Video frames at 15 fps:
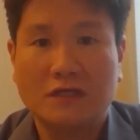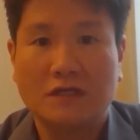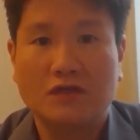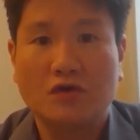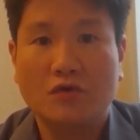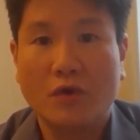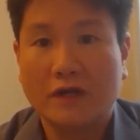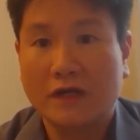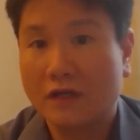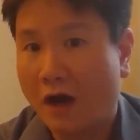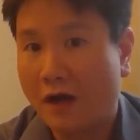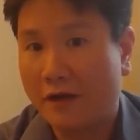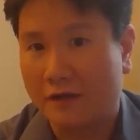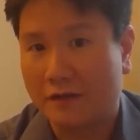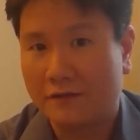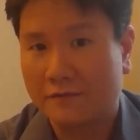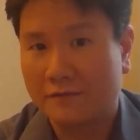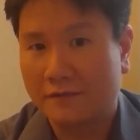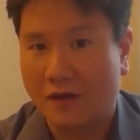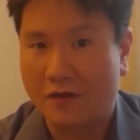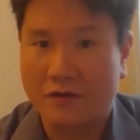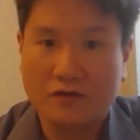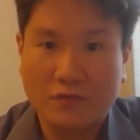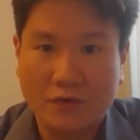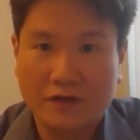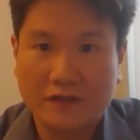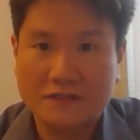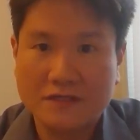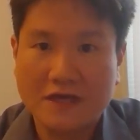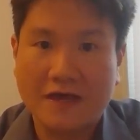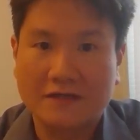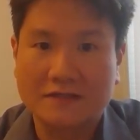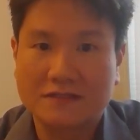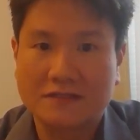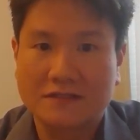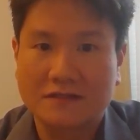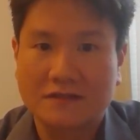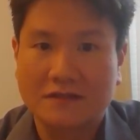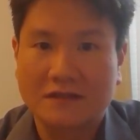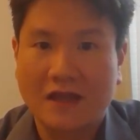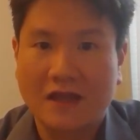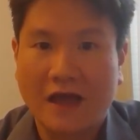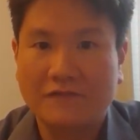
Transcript: Rustin, you work in audit. Aaron, you work in tax.